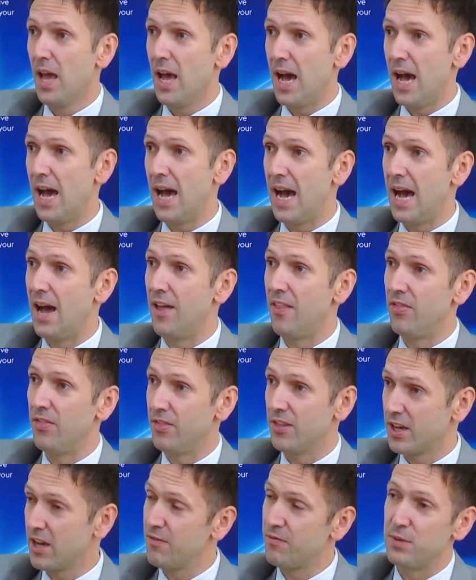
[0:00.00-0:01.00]
And
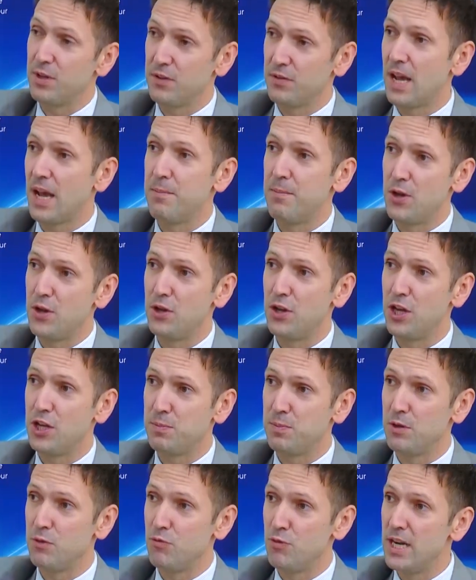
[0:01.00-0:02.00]
the government of Cambodia has
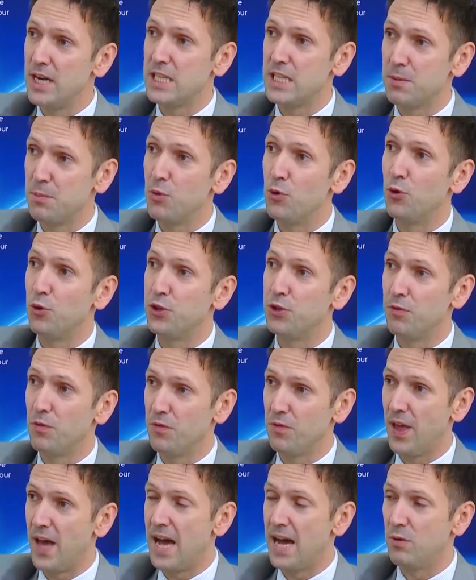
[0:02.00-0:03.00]
been really supportive of
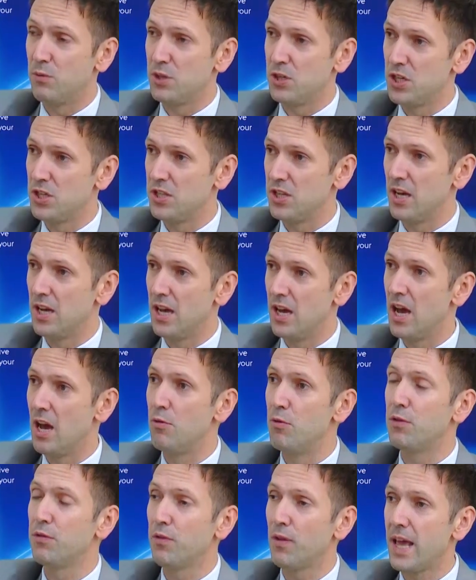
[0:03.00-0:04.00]
that, which is a
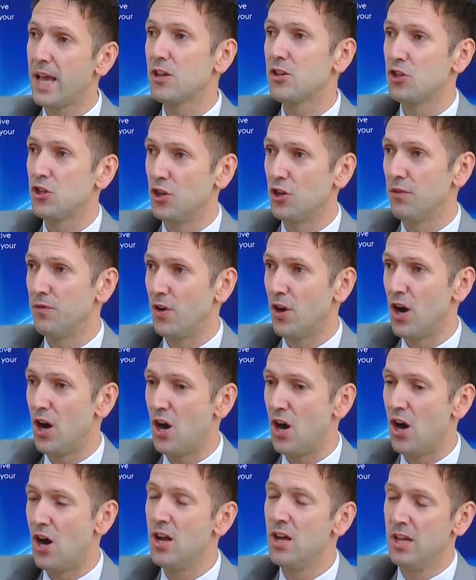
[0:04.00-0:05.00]
reflection of
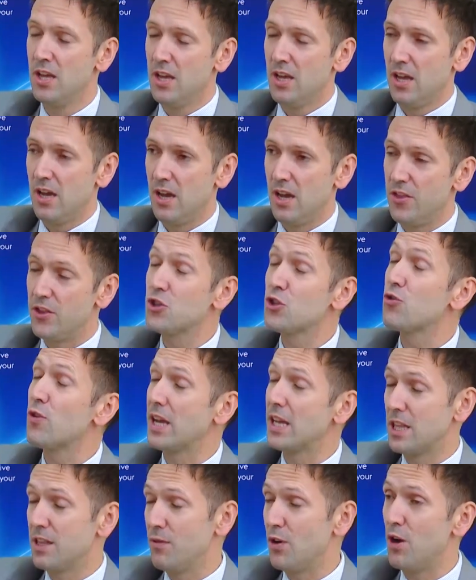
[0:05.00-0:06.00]
the
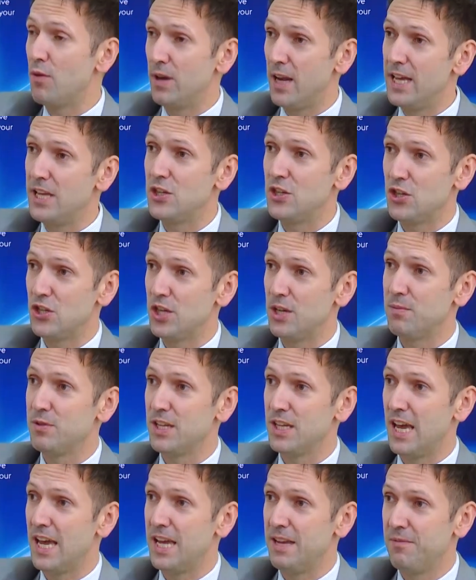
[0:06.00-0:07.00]
strength of our relationship
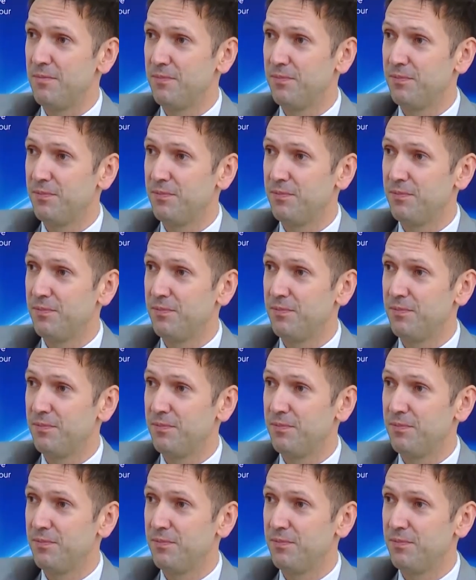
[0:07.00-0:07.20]
today.